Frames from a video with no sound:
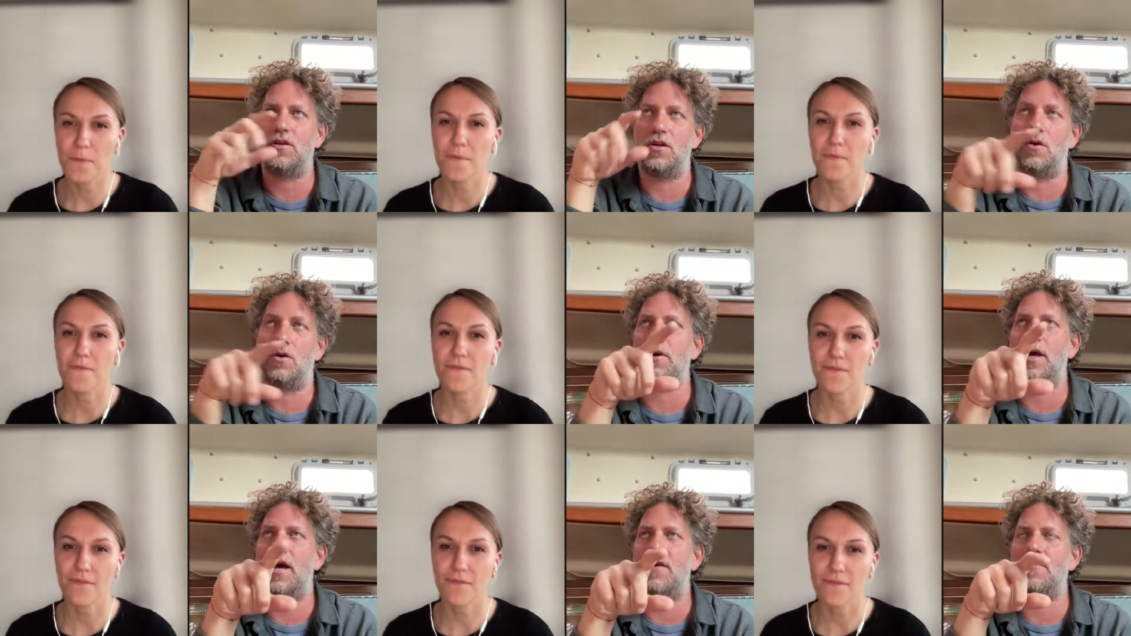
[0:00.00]
Speaker 1: You
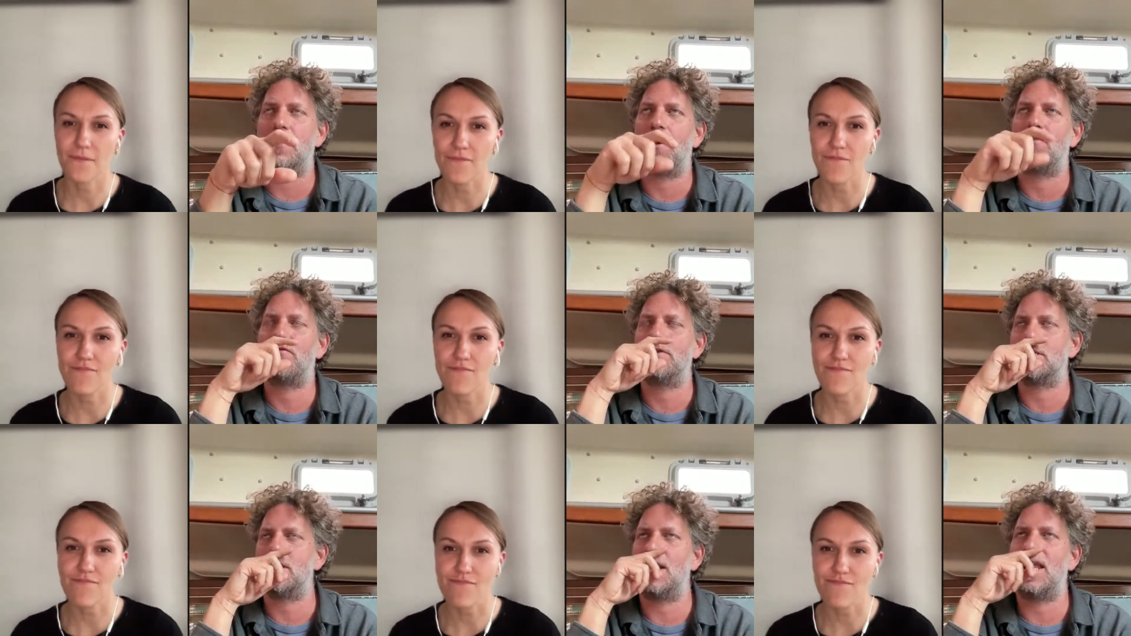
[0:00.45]
know we have an
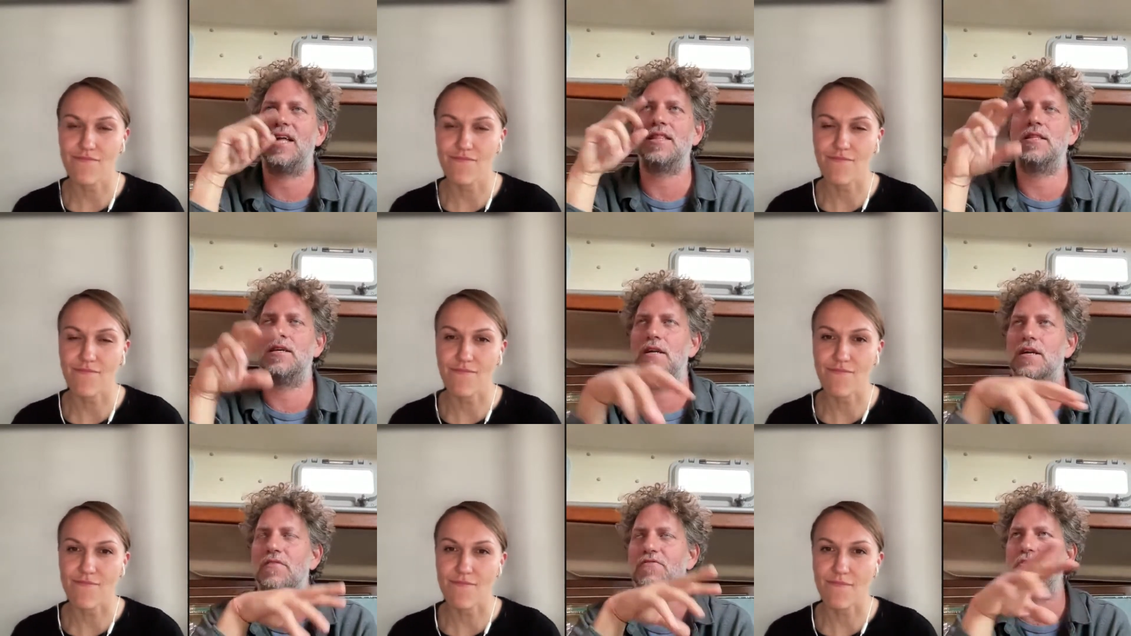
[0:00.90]
office in
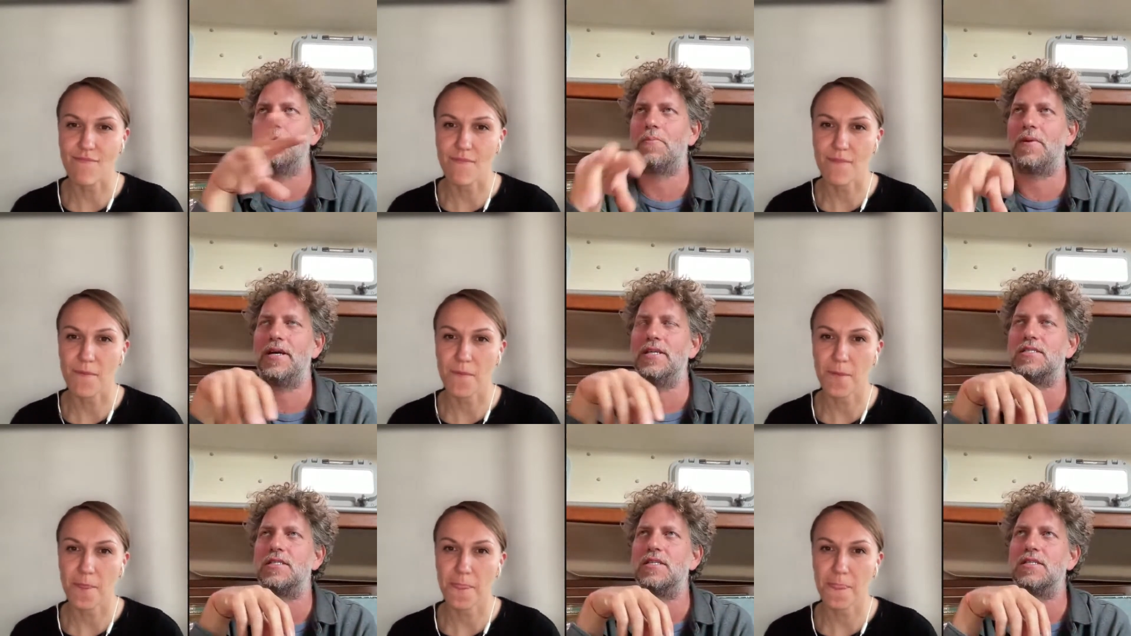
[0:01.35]
London and a few
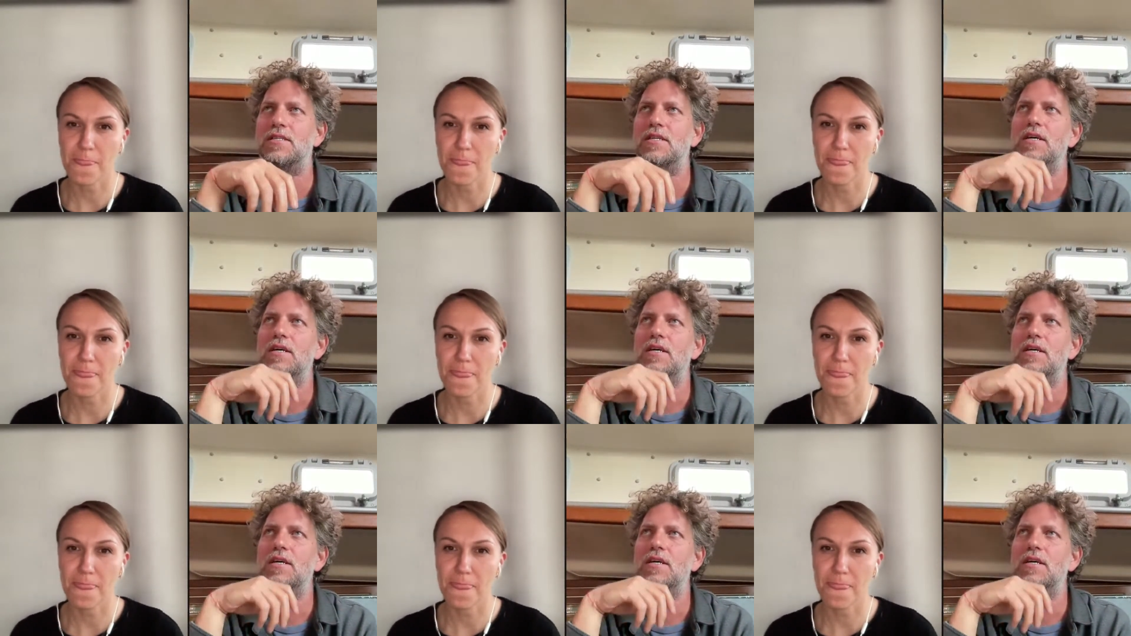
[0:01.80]
places